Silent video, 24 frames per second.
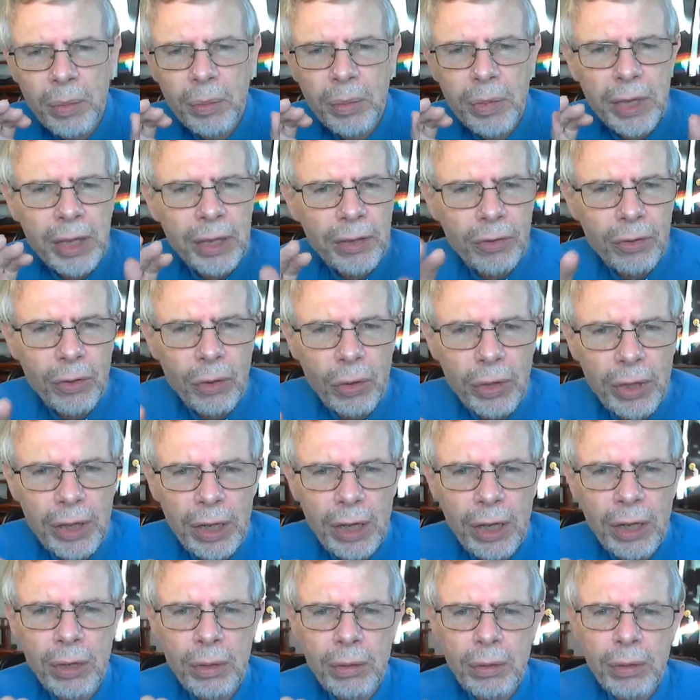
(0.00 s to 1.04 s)
But that's not the
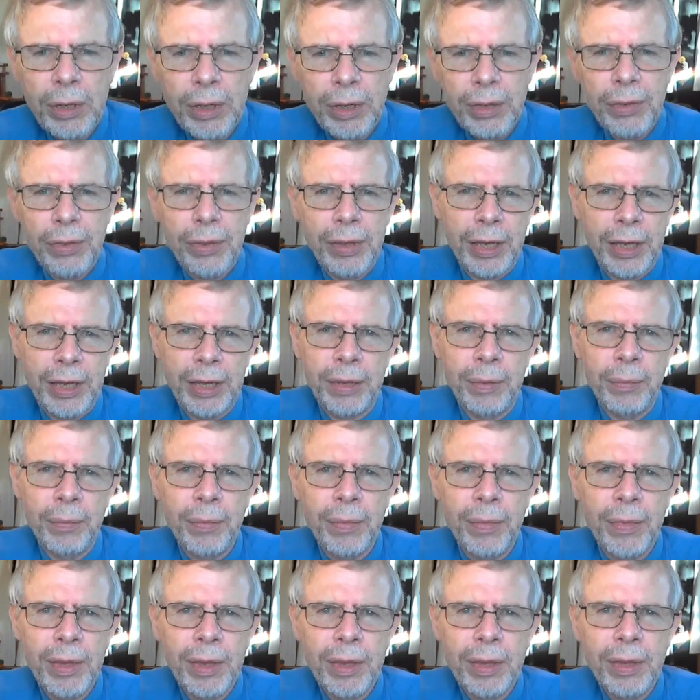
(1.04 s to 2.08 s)
only thing
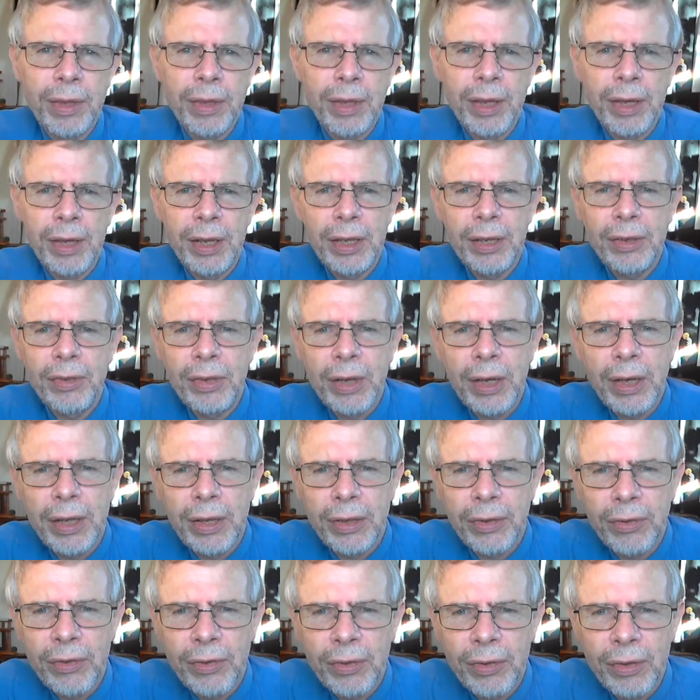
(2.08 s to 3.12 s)
that he
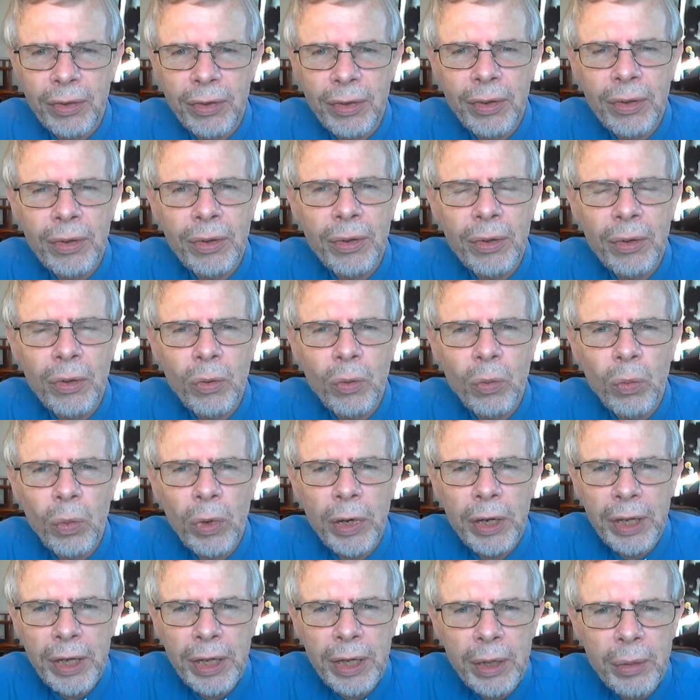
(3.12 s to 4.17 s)
does
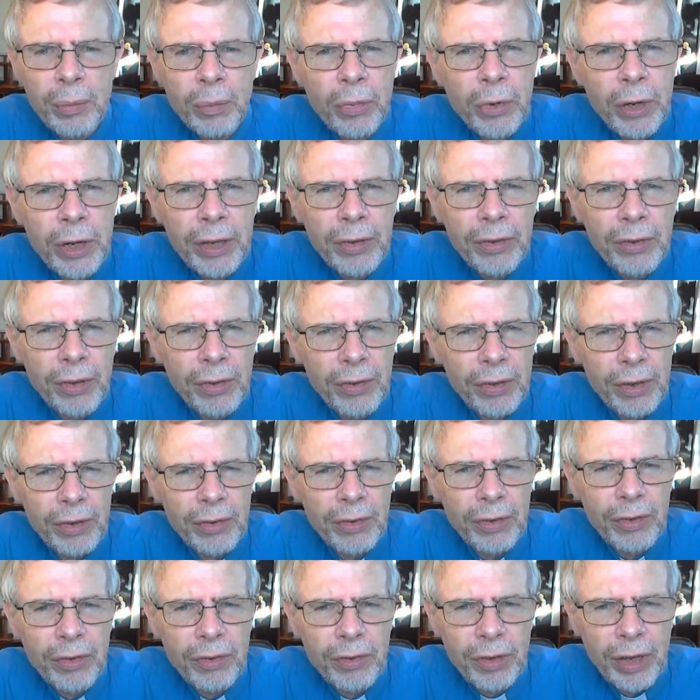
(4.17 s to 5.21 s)
when he embraces us
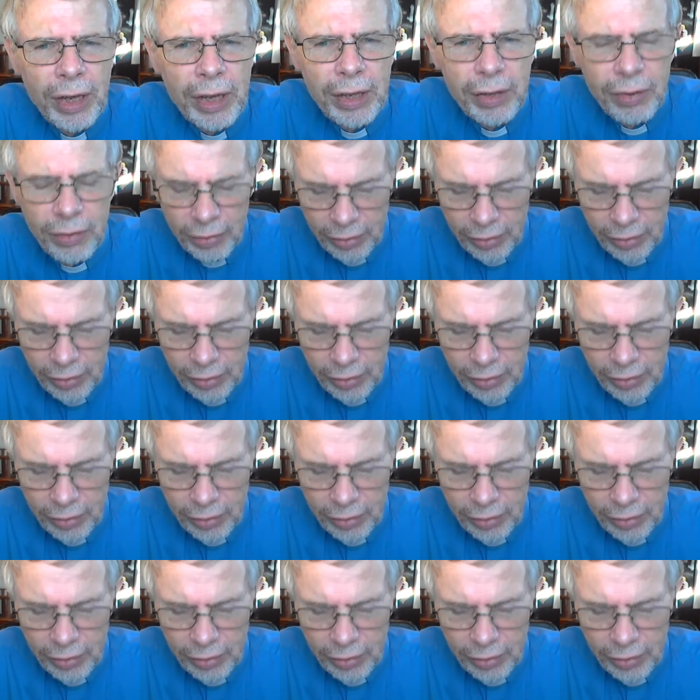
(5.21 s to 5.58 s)
and takes